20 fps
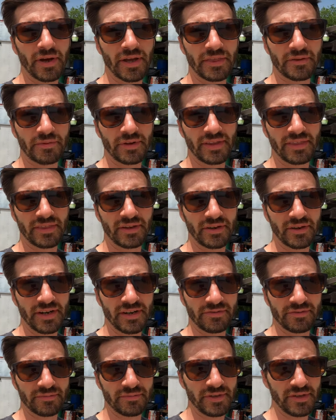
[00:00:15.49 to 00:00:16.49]
by
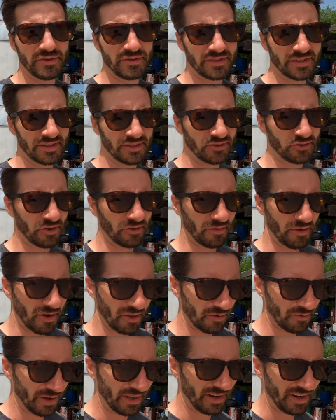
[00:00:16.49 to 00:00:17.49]
3:30 from Houston, drove
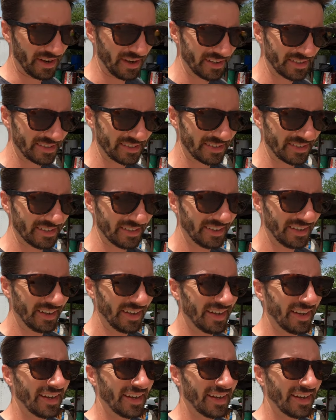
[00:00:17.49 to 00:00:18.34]
all the way to Austin,